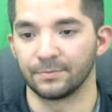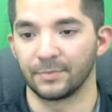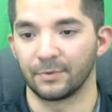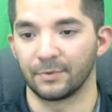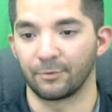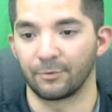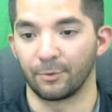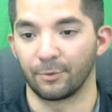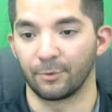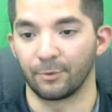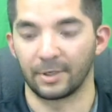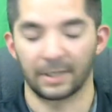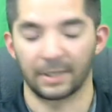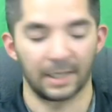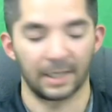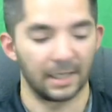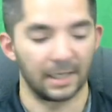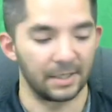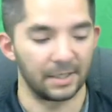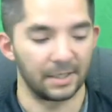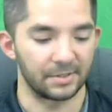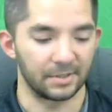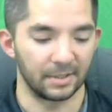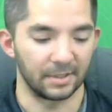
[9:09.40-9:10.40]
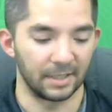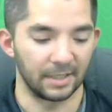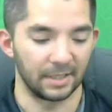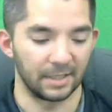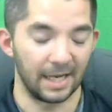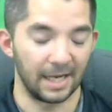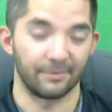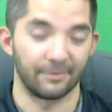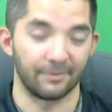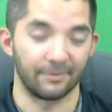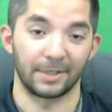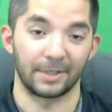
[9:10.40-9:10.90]
From there, guys, I
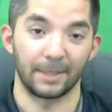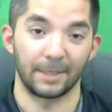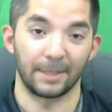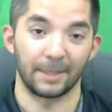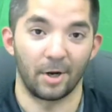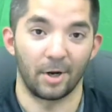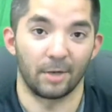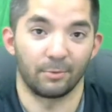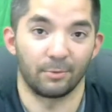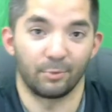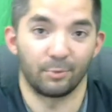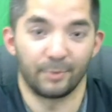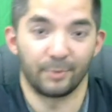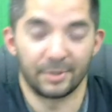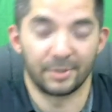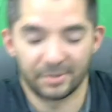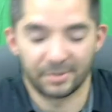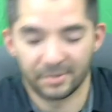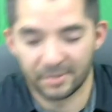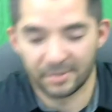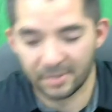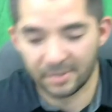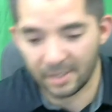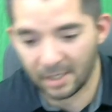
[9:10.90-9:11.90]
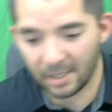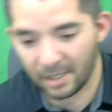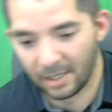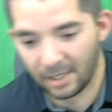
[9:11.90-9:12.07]
have a couple honorable mentions,